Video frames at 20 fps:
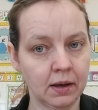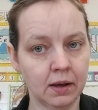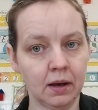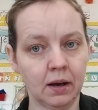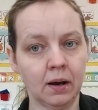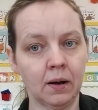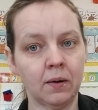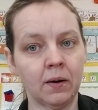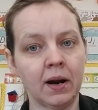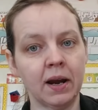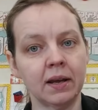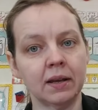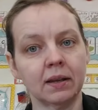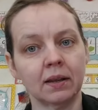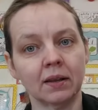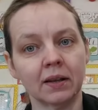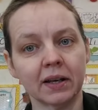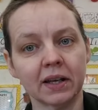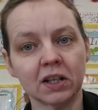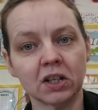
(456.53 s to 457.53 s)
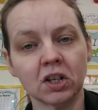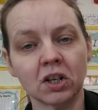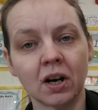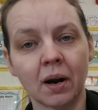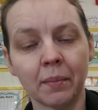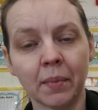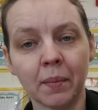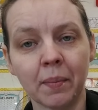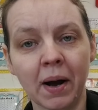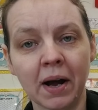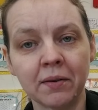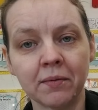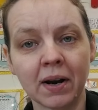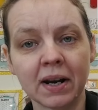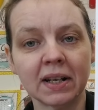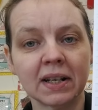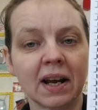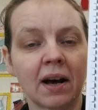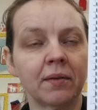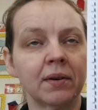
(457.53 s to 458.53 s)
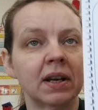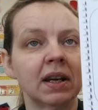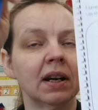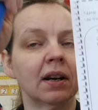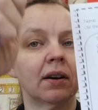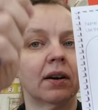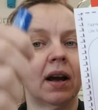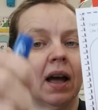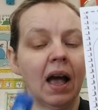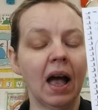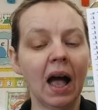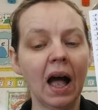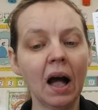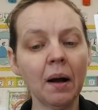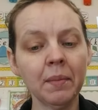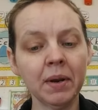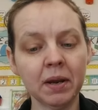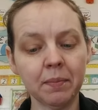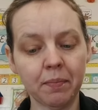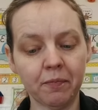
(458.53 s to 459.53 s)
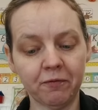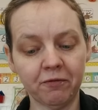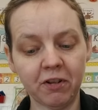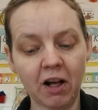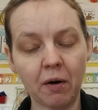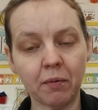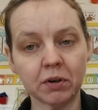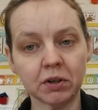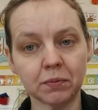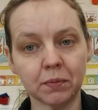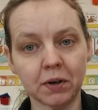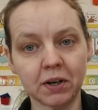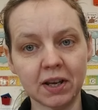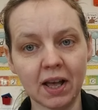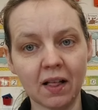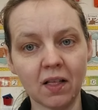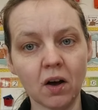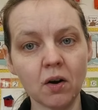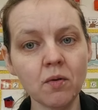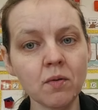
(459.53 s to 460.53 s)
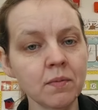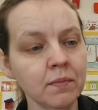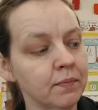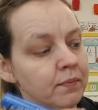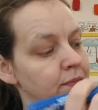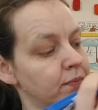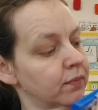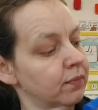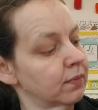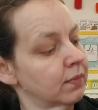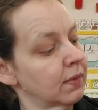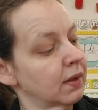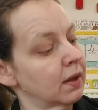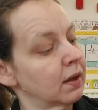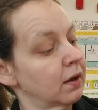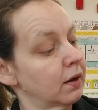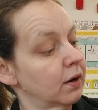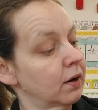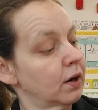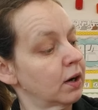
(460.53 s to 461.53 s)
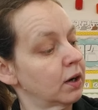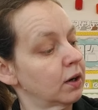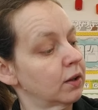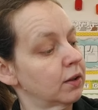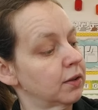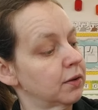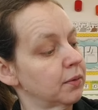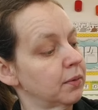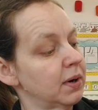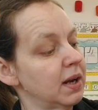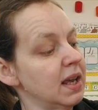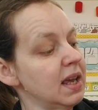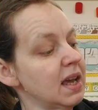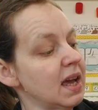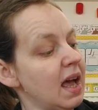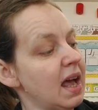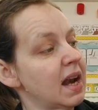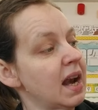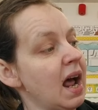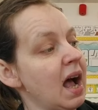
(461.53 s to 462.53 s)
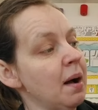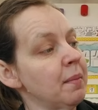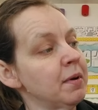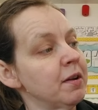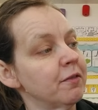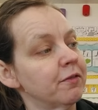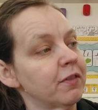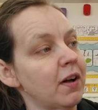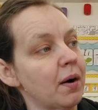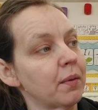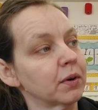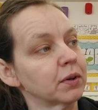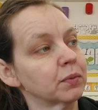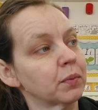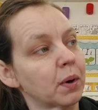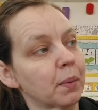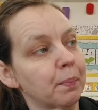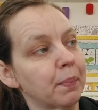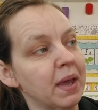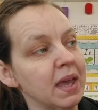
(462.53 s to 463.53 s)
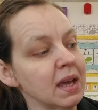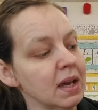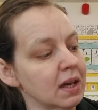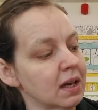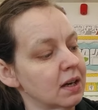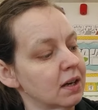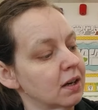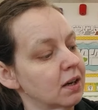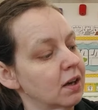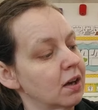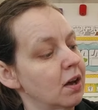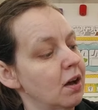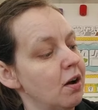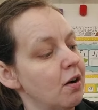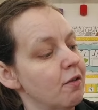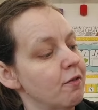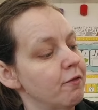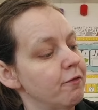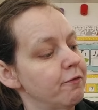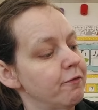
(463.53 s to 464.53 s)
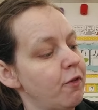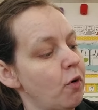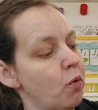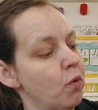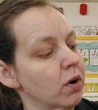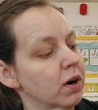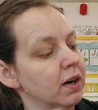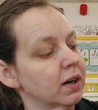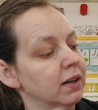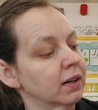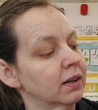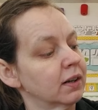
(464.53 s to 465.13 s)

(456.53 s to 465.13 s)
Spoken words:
All right, look at your number bond right down here. How many flowers were yellow? 3. And how many flowers were pink? 4.